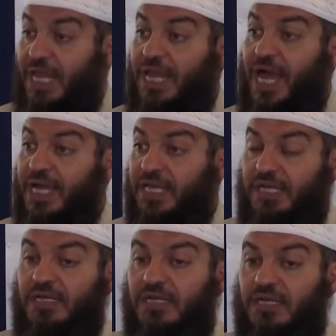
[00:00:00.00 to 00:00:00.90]

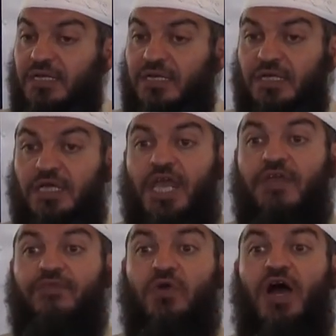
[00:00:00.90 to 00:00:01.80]
Lakin,
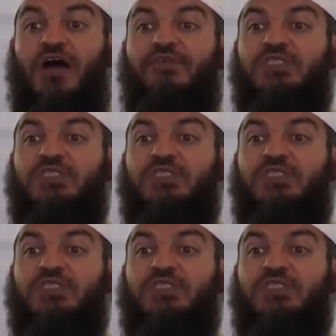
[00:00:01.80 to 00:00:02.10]
if you have